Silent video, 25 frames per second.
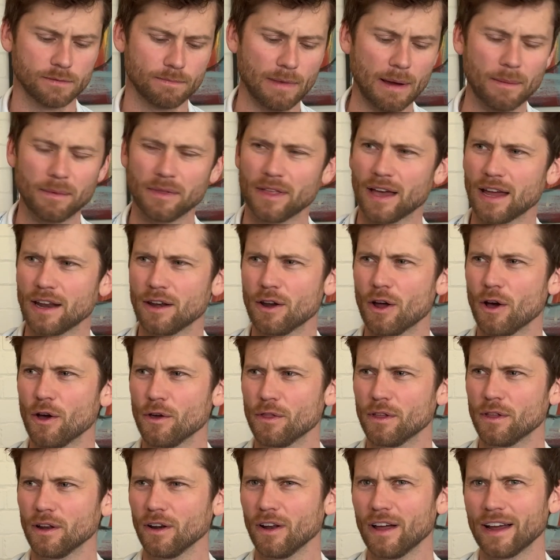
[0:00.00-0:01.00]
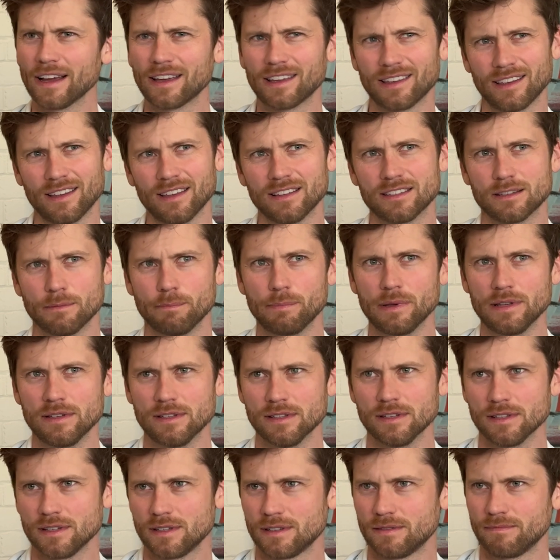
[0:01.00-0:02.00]
maybe they know that like it's a
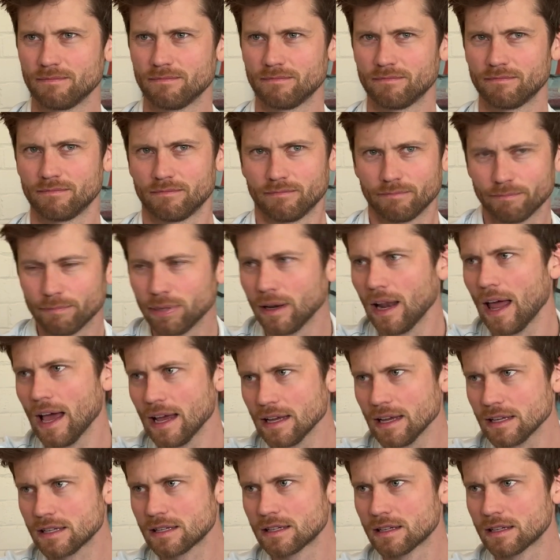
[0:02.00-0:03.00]
business place.